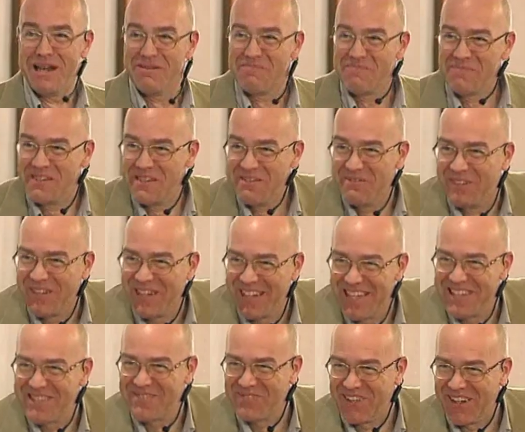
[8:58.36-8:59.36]
people
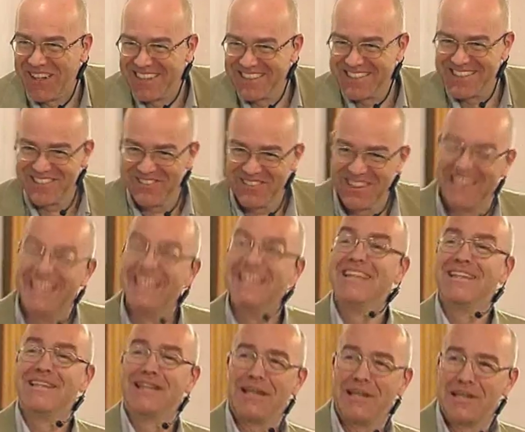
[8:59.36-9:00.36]
as possible.
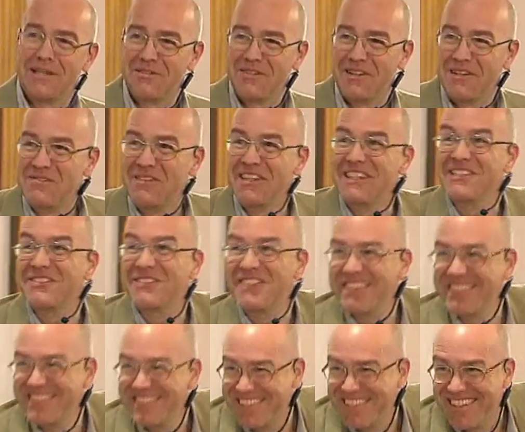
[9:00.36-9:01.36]
Thank you very much for
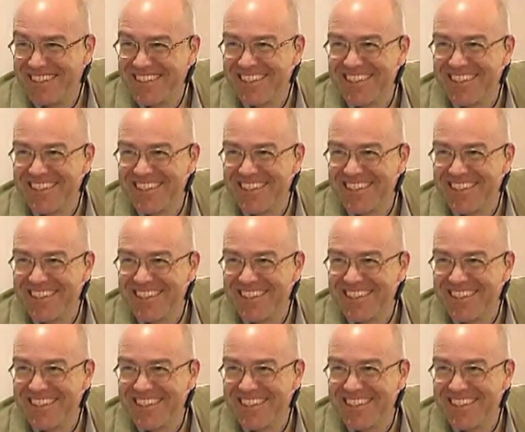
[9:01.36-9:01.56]
this talk.